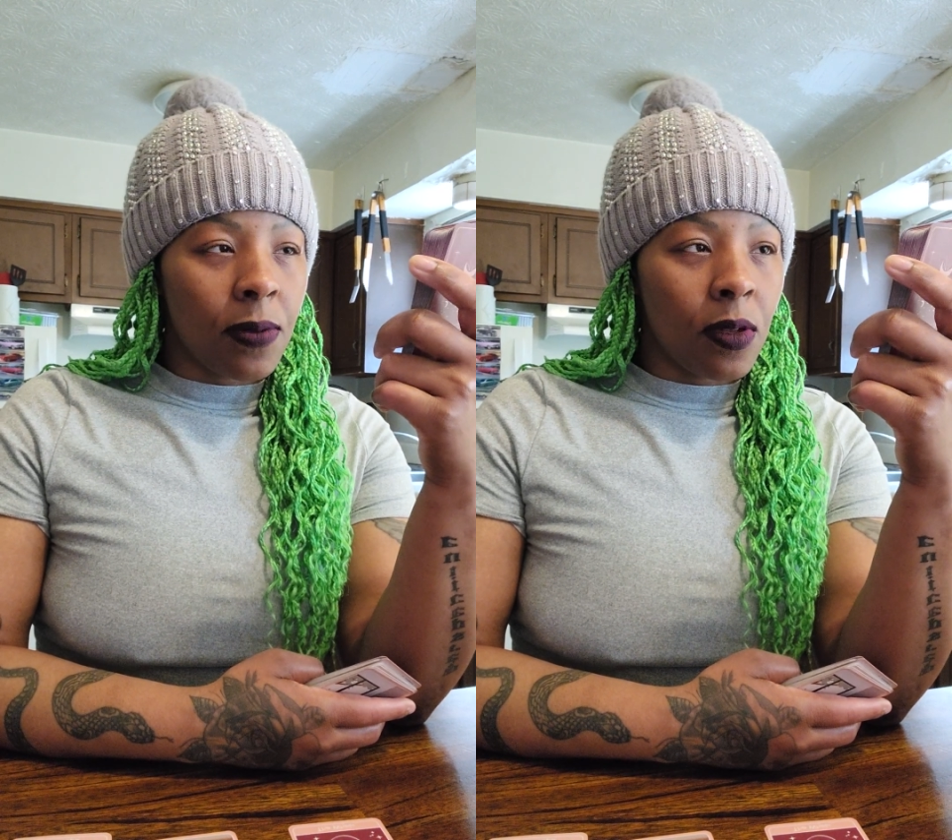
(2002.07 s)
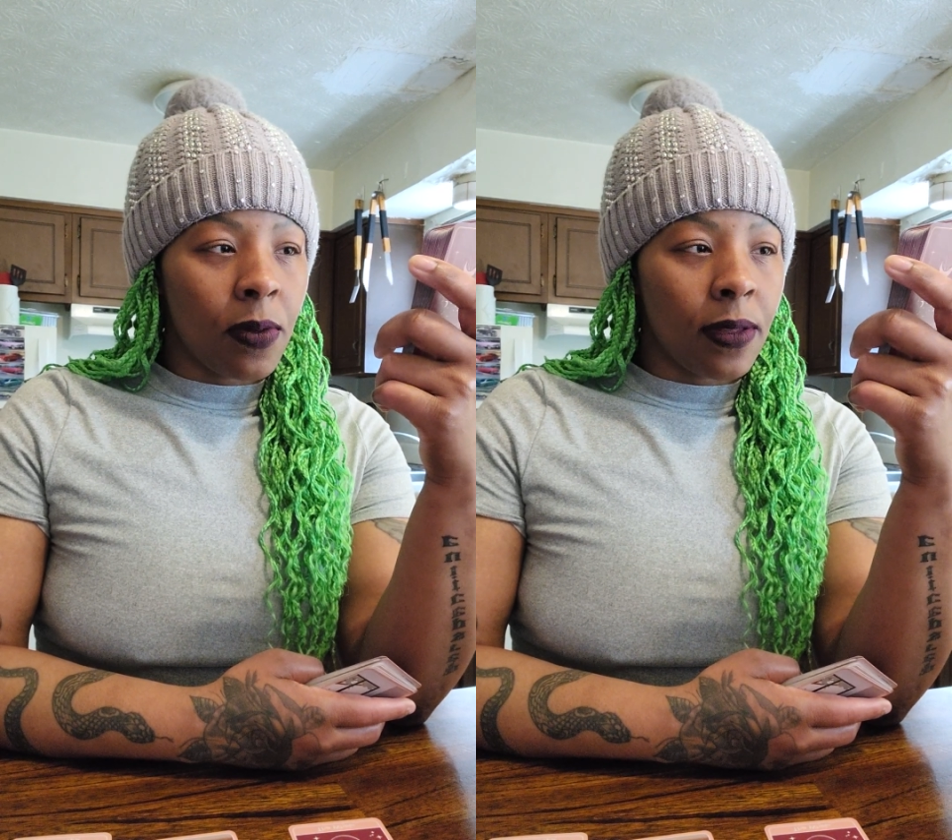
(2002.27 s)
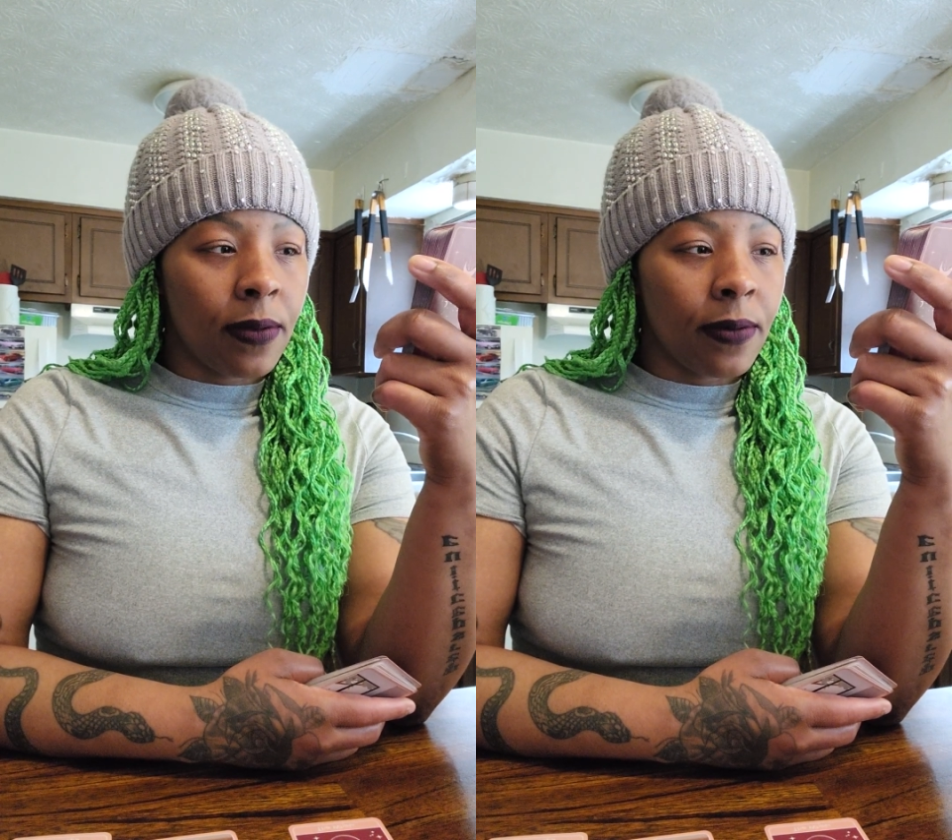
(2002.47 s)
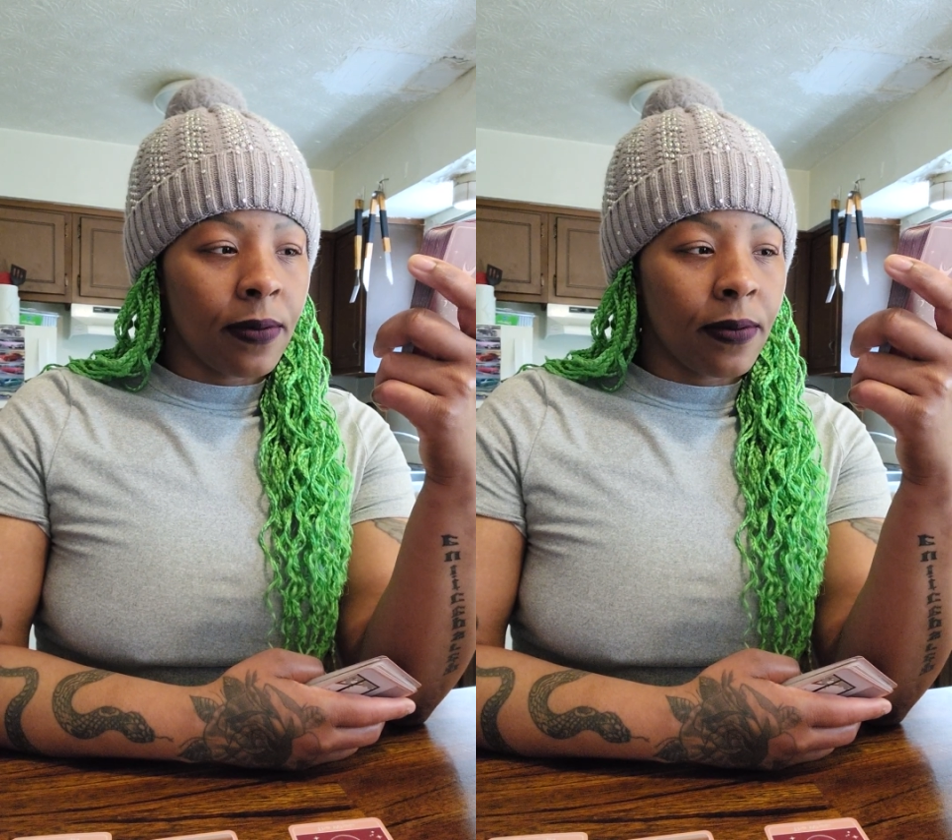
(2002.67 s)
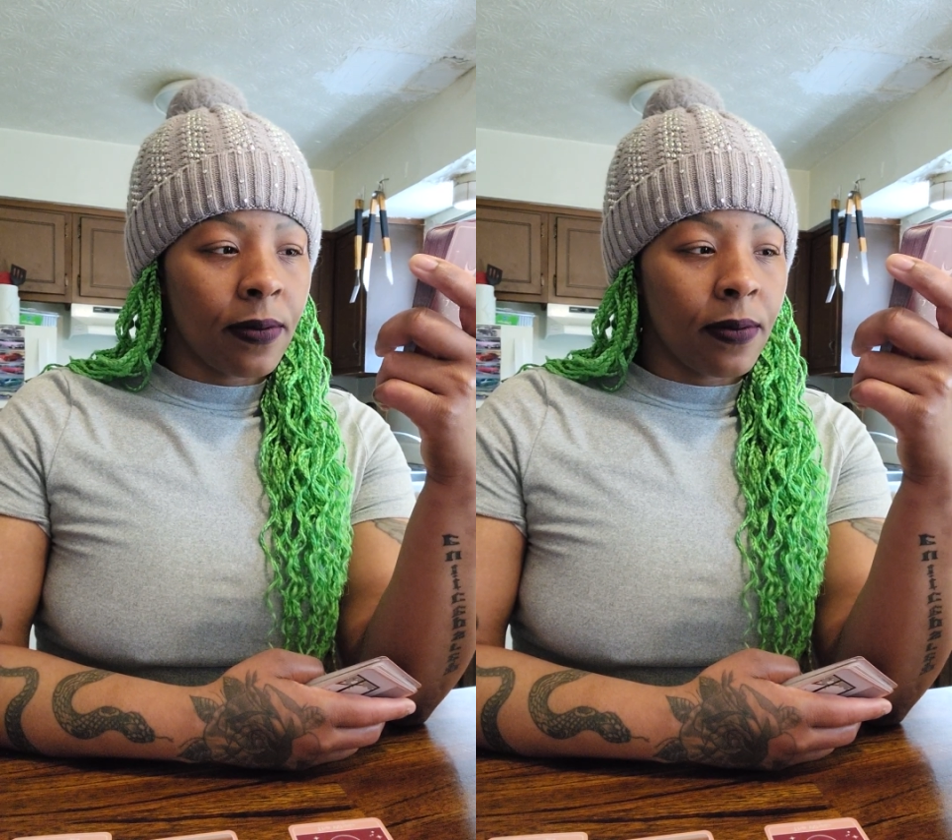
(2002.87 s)
moment.
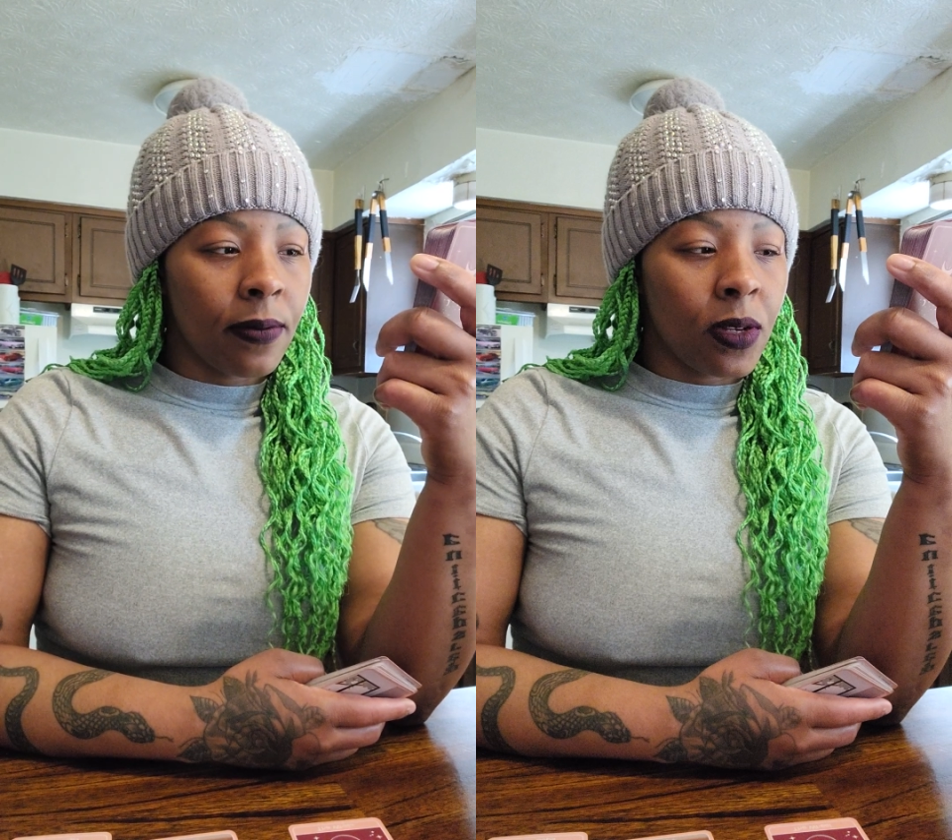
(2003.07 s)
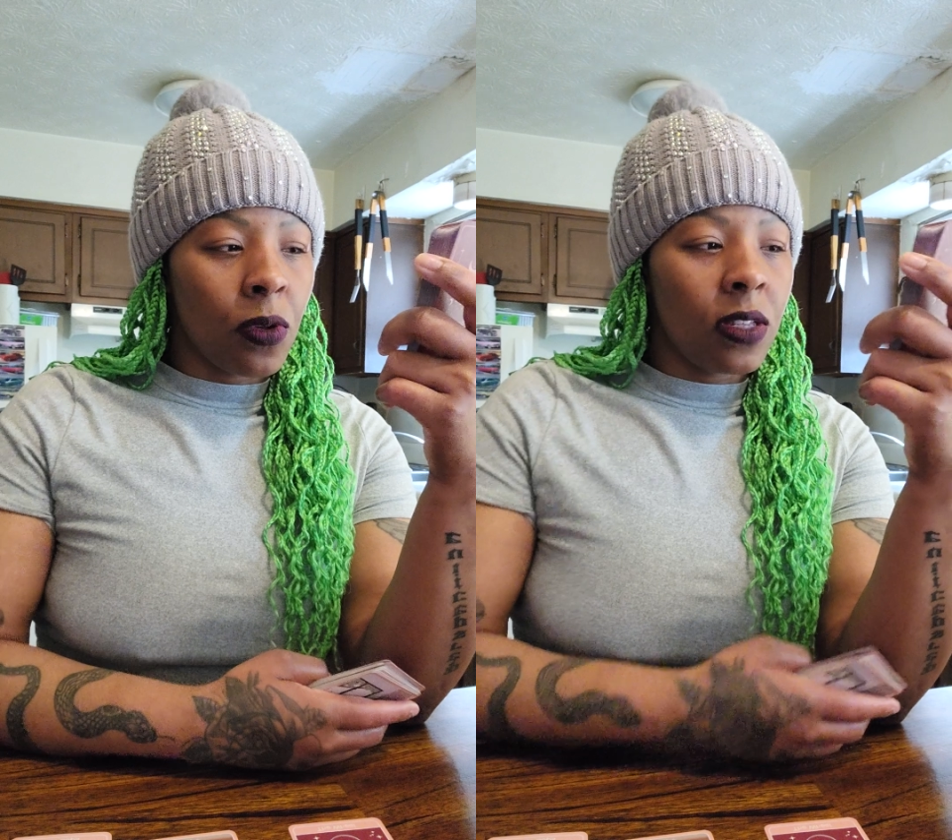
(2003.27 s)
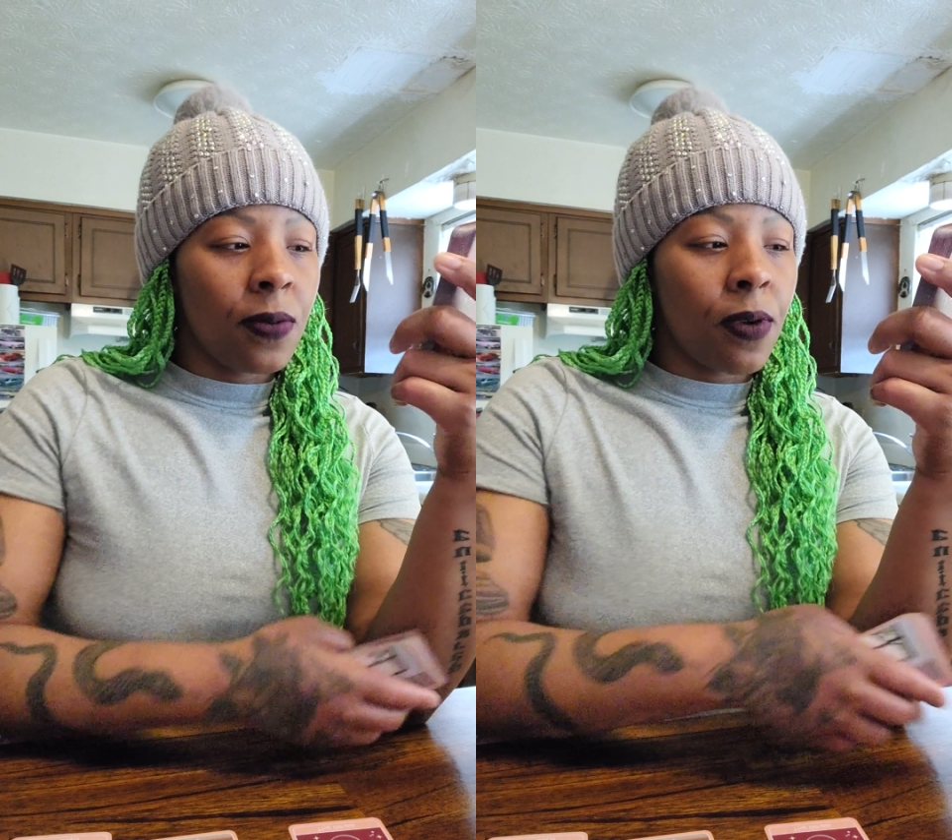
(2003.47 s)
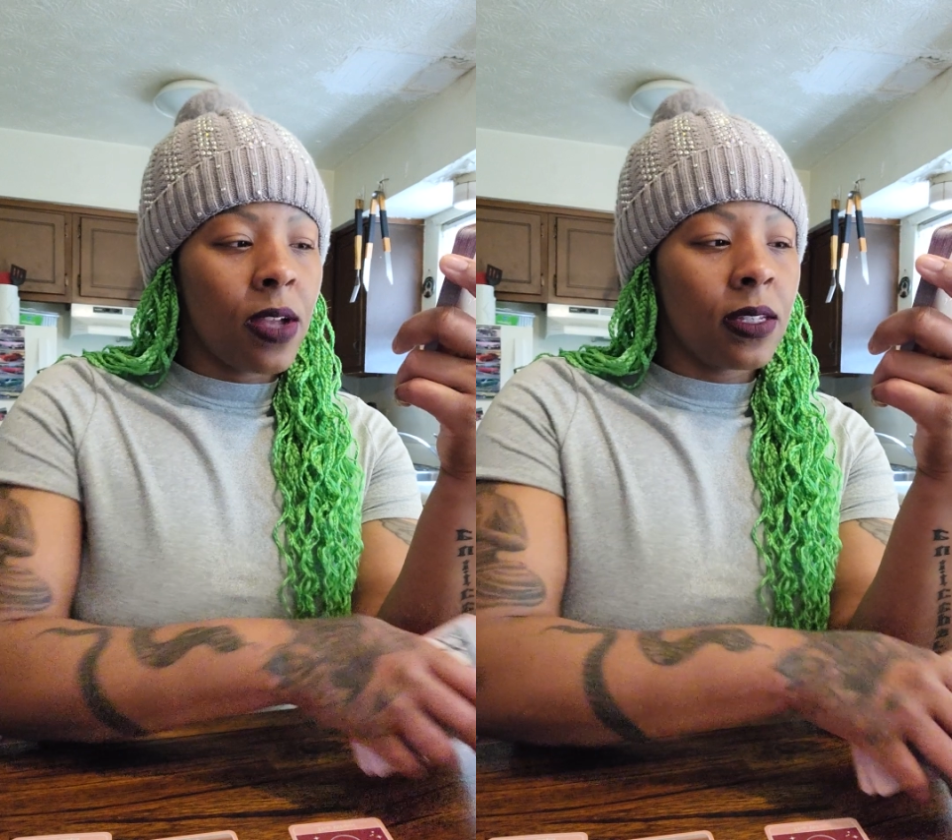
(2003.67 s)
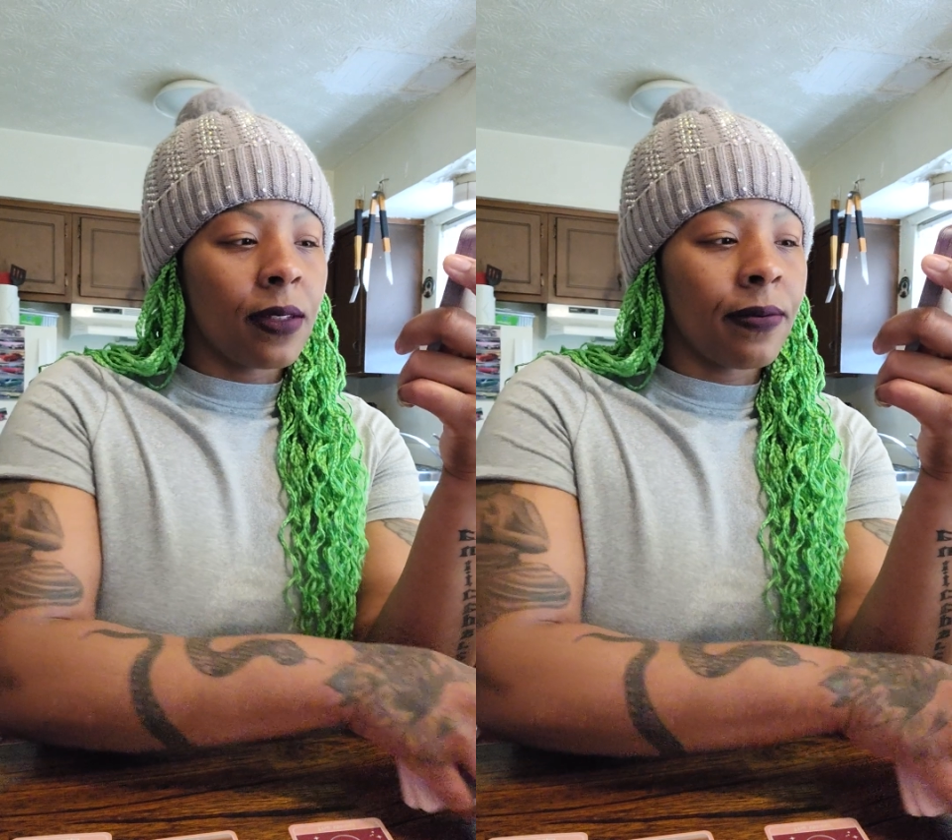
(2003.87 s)
But it wasn't
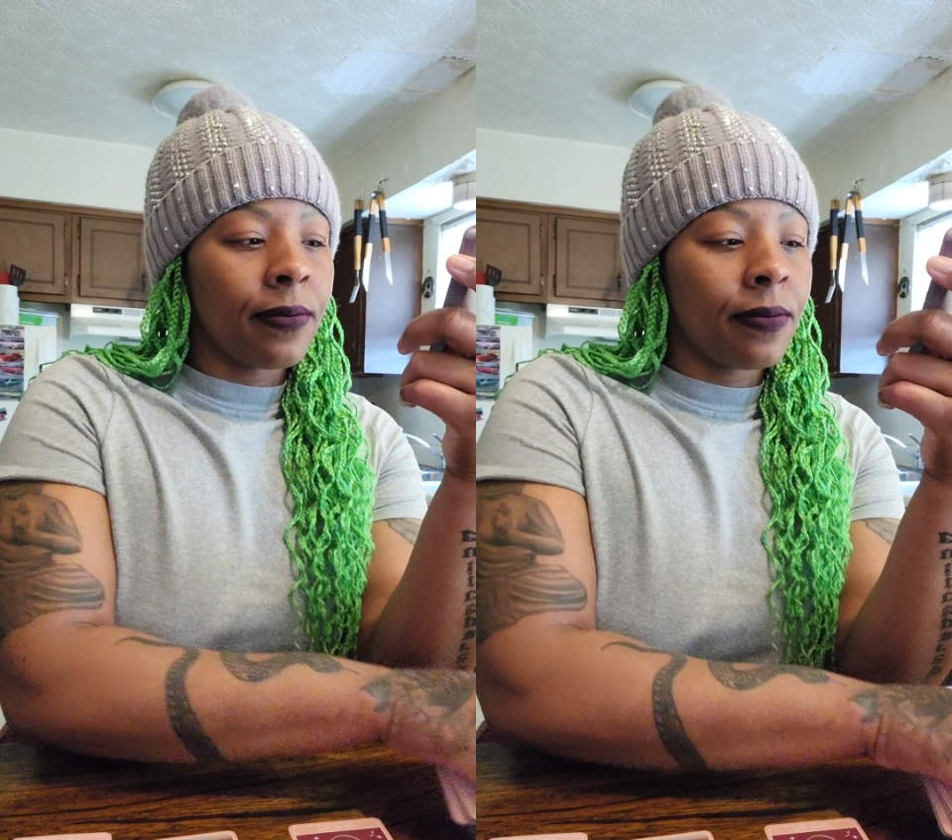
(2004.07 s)
surprising.